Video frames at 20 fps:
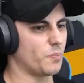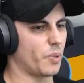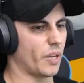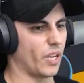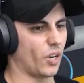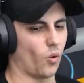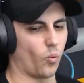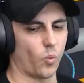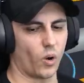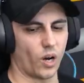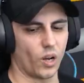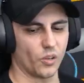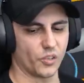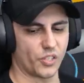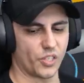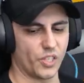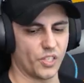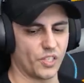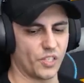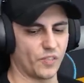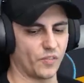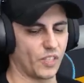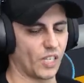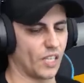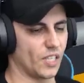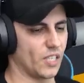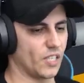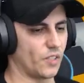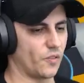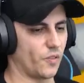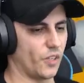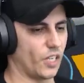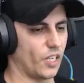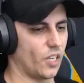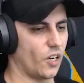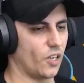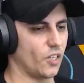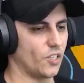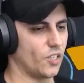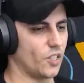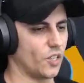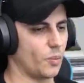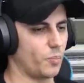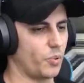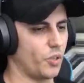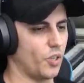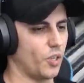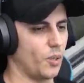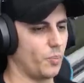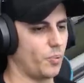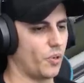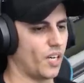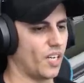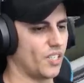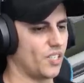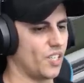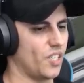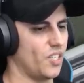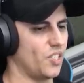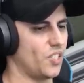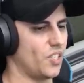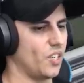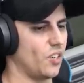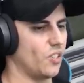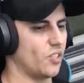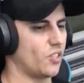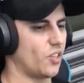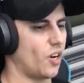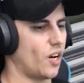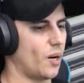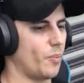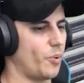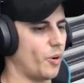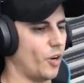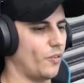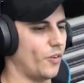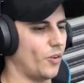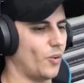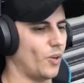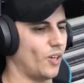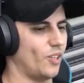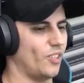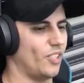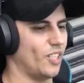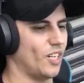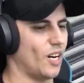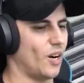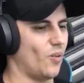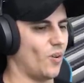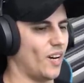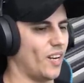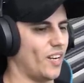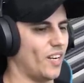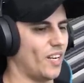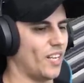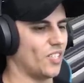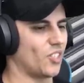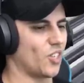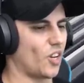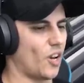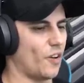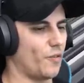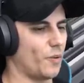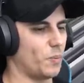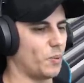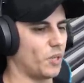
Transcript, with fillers: been a while since you've done this video. Isn't the PewDiePie T-Series hype over? Well, you know what? It is over,